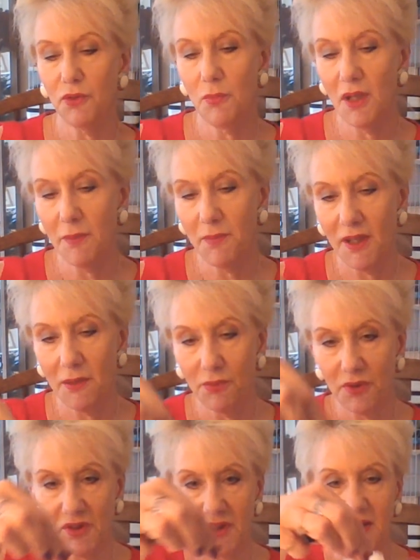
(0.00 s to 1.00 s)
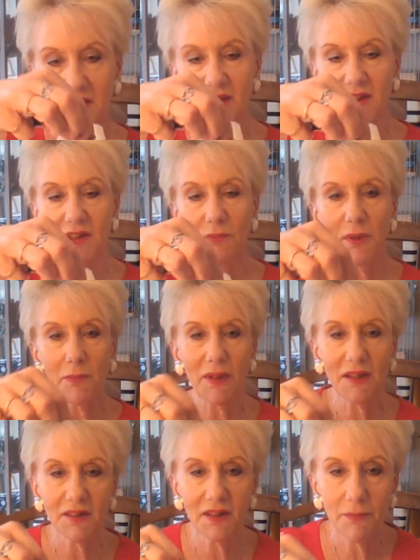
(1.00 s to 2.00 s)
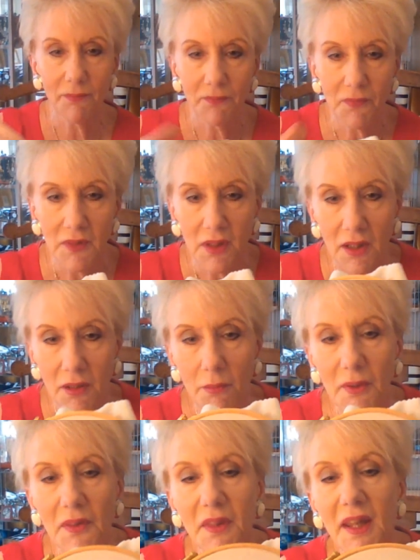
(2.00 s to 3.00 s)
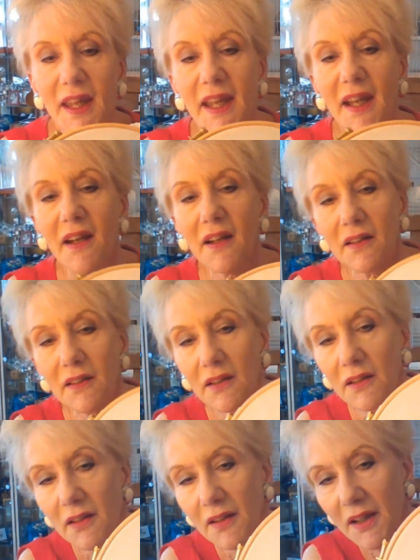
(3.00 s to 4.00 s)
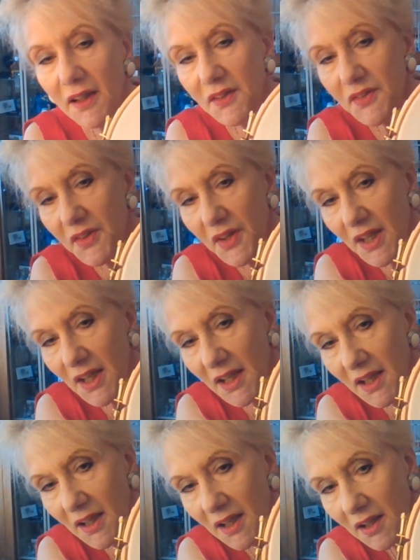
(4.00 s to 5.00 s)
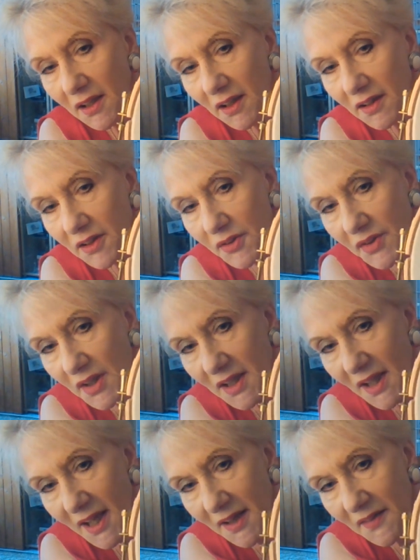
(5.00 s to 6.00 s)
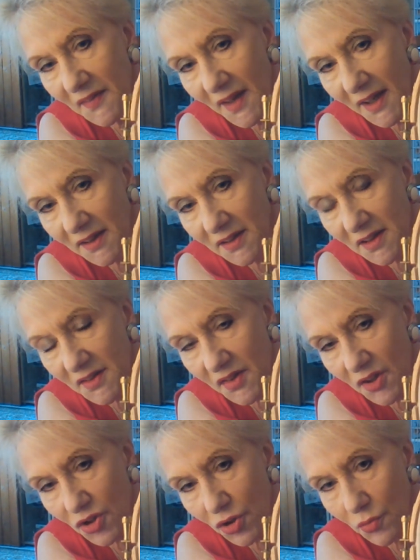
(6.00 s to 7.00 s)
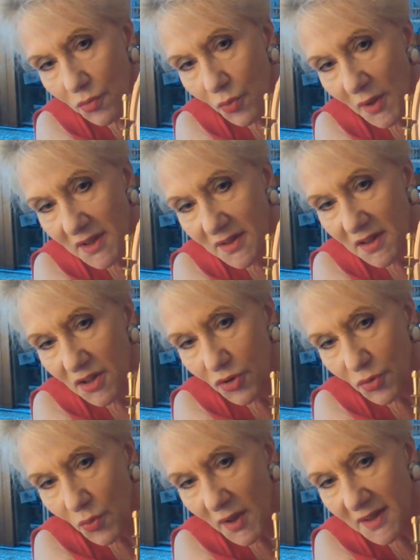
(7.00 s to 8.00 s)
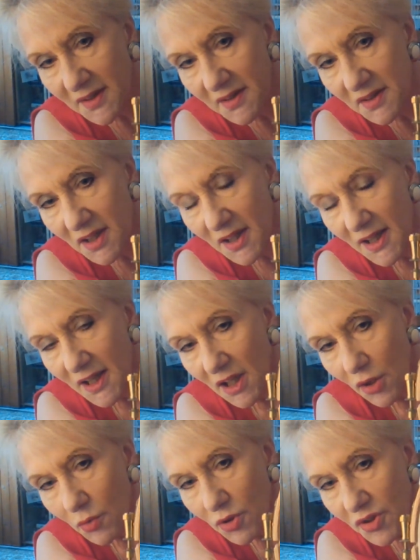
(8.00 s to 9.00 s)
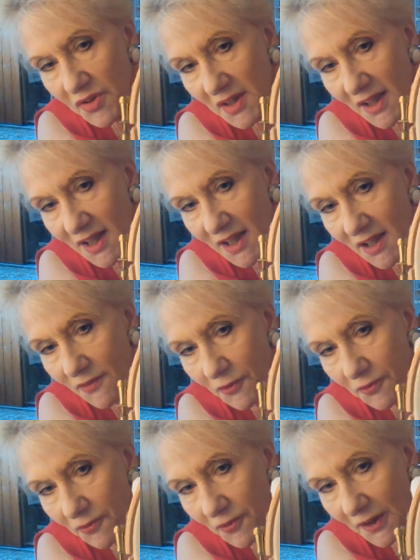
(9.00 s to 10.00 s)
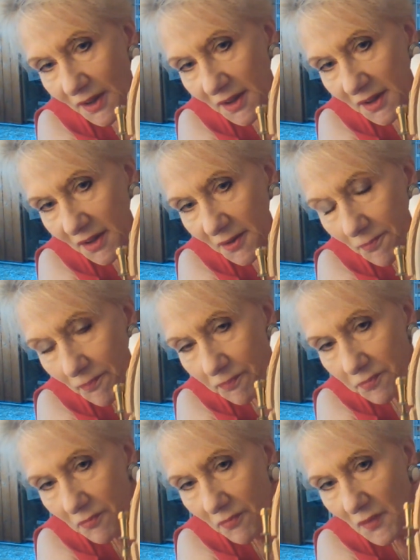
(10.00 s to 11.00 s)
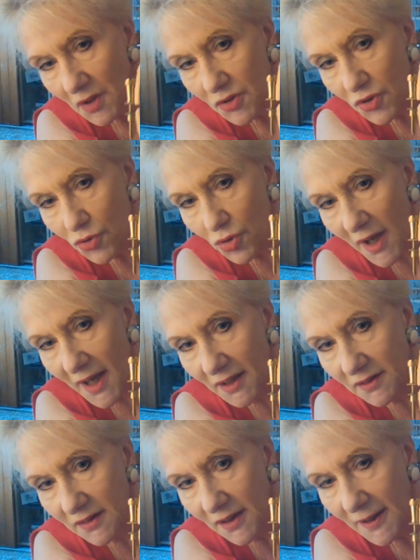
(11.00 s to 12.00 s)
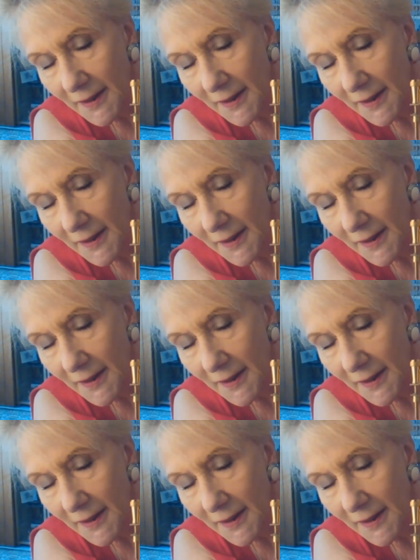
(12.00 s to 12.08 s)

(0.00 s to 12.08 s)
you might be able to see it a little bit better. But there is the, can you see that? That is the 220 twist, which is an even finer strand.